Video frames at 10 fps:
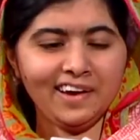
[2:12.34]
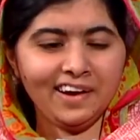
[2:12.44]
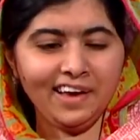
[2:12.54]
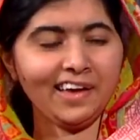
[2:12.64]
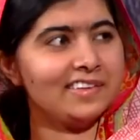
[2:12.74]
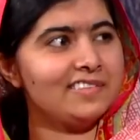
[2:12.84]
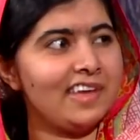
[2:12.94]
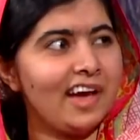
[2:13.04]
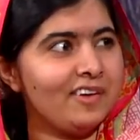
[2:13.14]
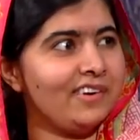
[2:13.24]
I can see
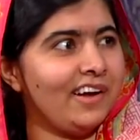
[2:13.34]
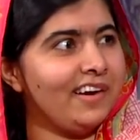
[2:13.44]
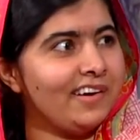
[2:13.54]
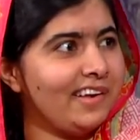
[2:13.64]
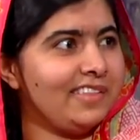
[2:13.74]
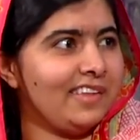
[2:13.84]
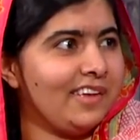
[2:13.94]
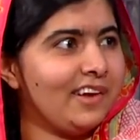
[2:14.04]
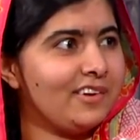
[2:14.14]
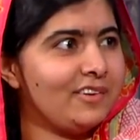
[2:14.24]
I haven't heard anything
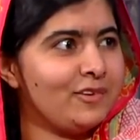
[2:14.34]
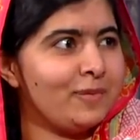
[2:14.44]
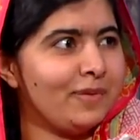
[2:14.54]
yet in your